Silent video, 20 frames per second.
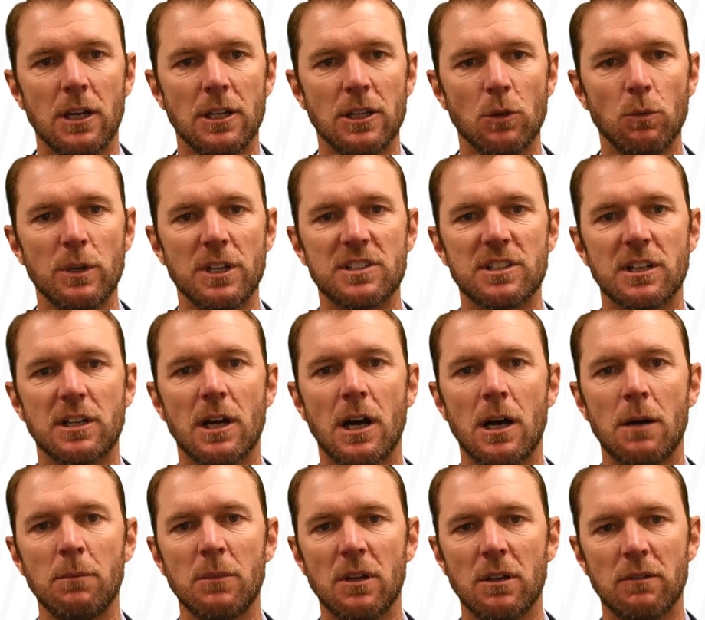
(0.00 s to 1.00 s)
In the weeks to
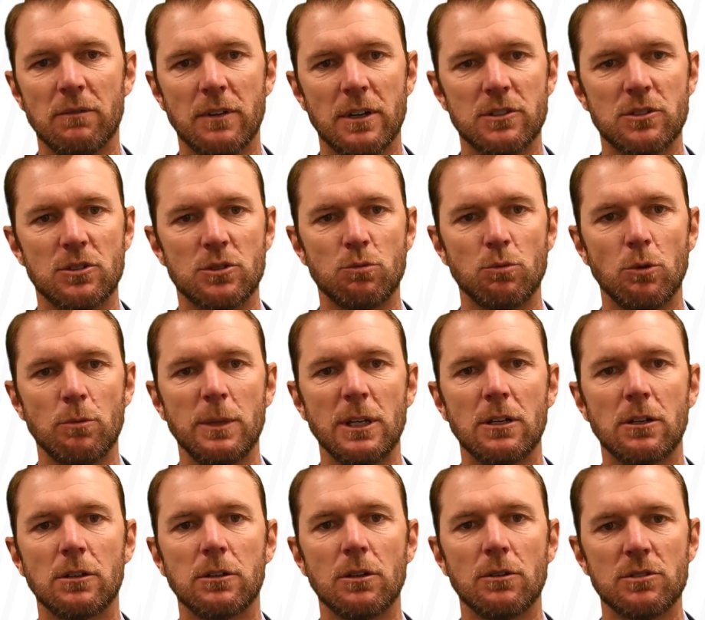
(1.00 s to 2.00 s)
come, investors will be
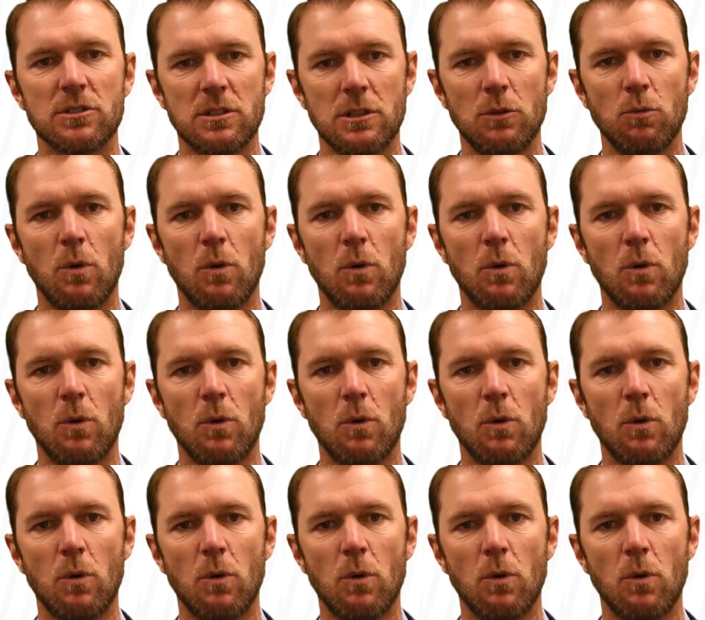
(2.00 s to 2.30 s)
closely